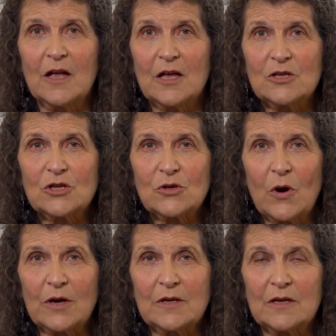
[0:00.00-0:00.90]
In
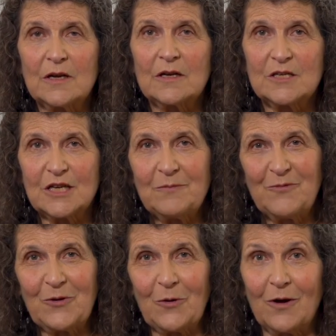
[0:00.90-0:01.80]
short, cheap
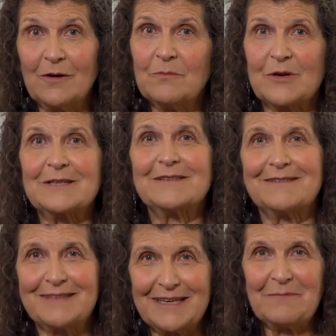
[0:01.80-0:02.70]
fuel
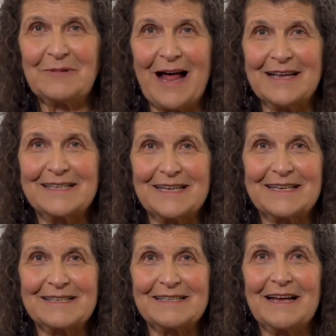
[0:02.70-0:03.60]
brings cheap
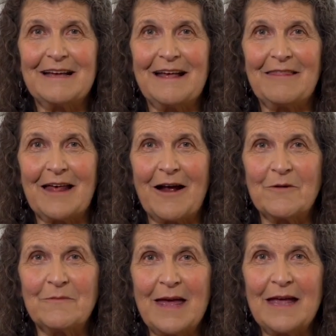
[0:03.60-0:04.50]
plastics that
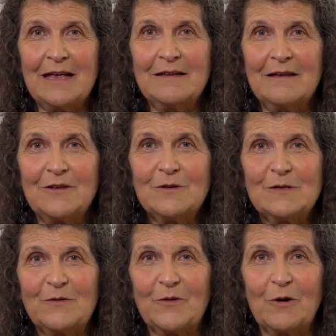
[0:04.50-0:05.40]
are made
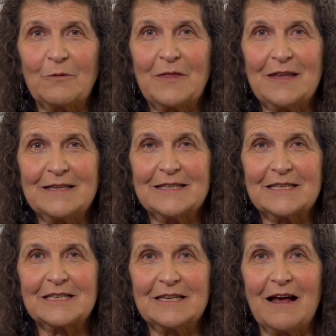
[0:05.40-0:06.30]
useful with the
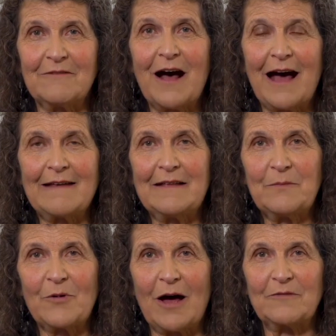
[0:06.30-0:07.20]
addition of highly
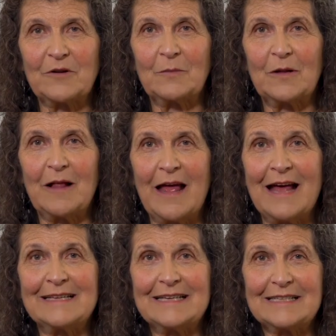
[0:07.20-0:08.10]
profitable
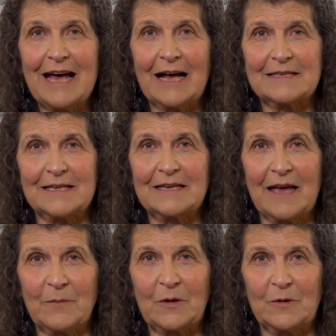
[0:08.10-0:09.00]
and toxic
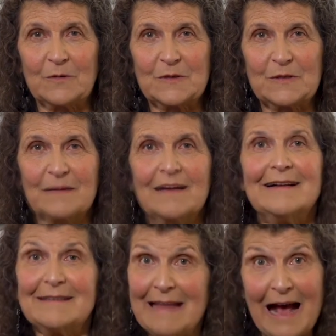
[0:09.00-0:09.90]
chemicals.
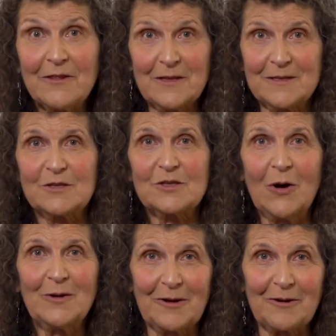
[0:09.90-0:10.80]
Now that
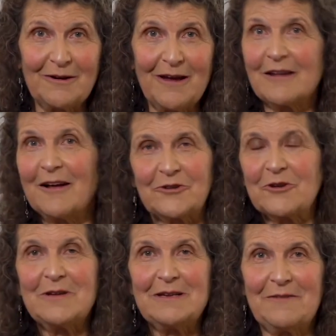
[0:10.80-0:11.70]
solar and
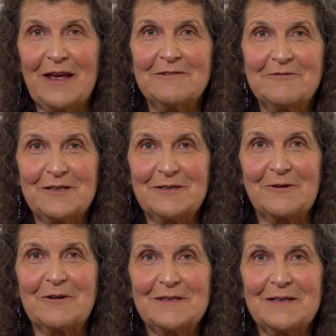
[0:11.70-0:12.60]
alternative energy
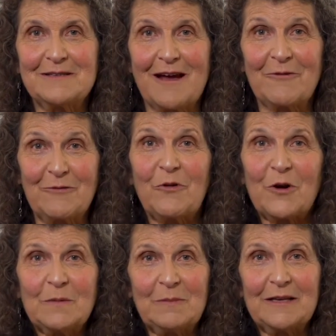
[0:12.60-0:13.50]
sources are
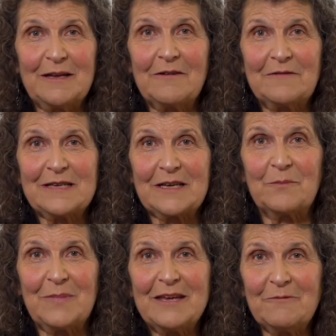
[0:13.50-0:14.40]
affordable enough to
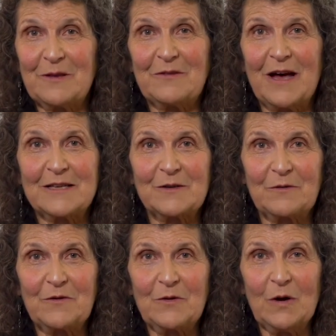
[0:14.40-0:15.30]
compete with fossil
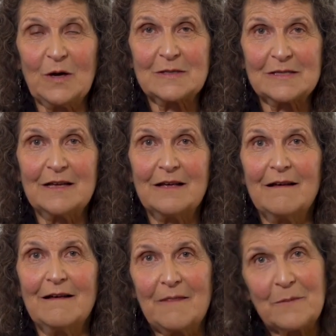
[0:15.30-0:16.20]
fuels,
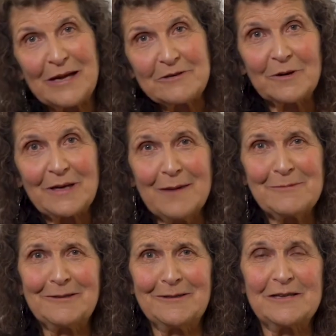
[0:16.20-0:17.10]
the
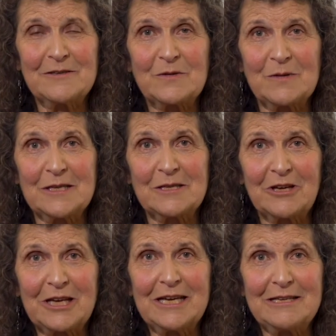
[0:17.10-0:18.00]
petrochemical industry is
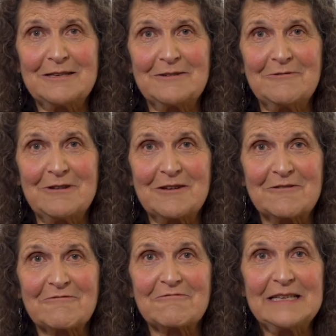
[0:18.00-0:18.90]
looking to
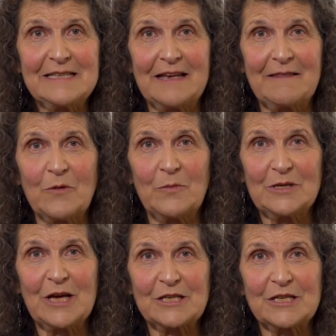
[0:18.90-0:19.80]
increasing their
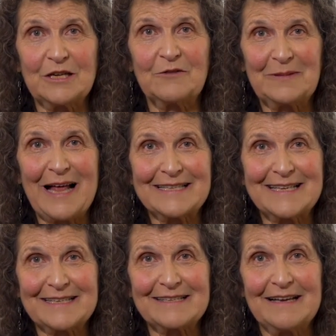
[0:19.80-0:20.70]
production of
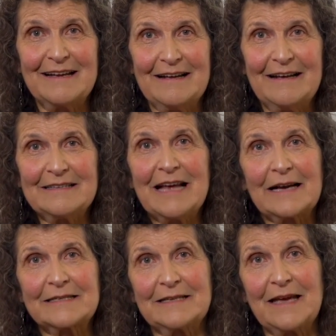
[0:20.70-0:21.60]
plastics and
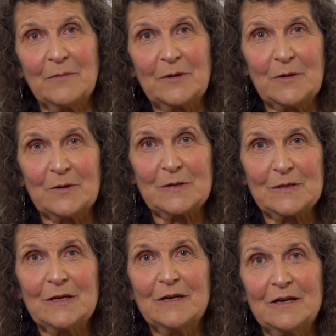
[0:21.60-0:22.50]
toxic
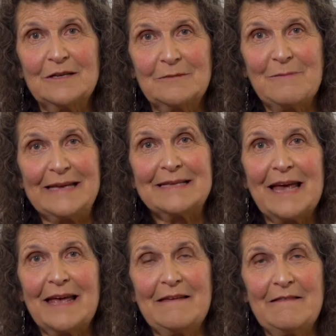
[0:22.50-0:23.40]
chemicals to
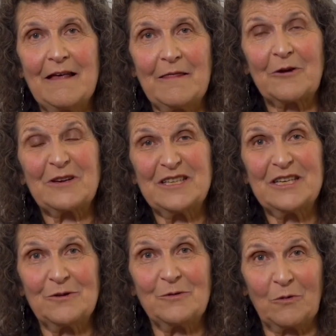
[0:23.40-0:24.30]
maintain their
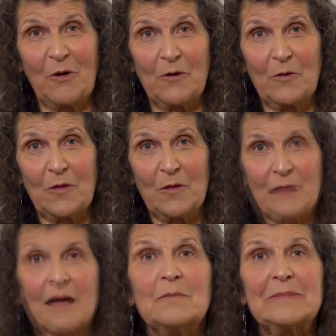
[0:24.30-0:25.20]
continued growth.
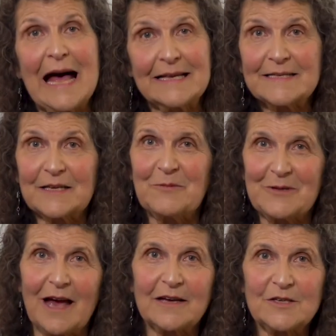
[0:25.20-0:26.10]
Plastic
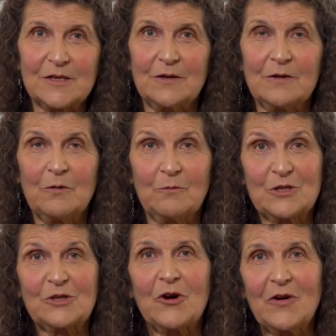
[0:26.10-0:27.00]
production,
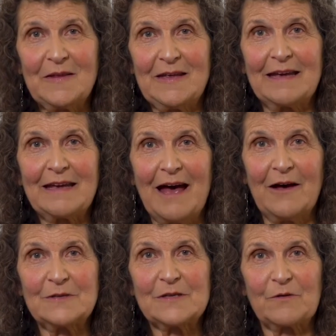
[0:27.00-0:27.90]
which currently
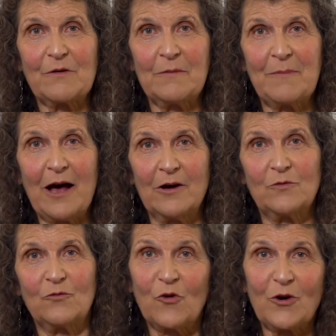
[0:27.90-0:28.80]
accounts for
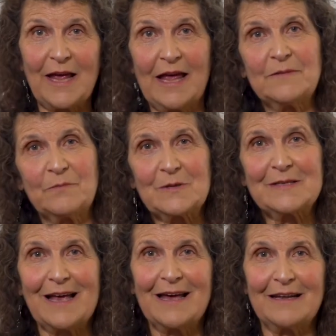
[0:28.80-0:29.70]
about 4 to
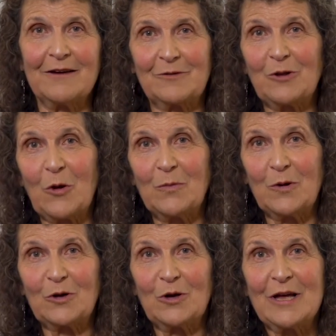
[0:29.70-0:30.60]
8% of
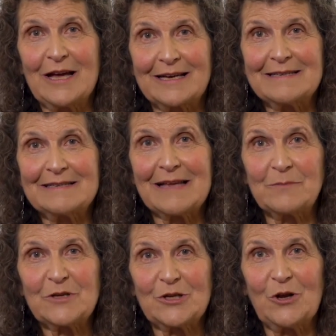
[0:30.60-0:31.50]
global
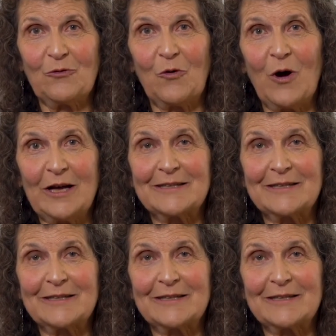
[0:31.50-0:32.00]
consumption of oil